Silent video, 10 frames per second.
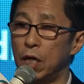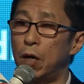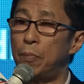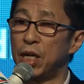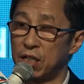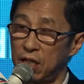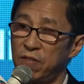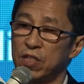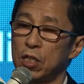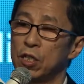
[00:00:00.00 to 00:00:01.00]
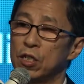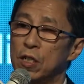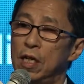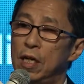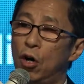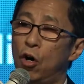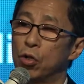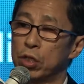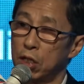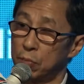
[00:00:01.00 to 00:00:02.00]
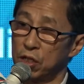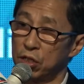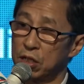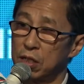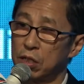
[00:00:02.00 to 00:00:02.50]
a big deficit or surplus.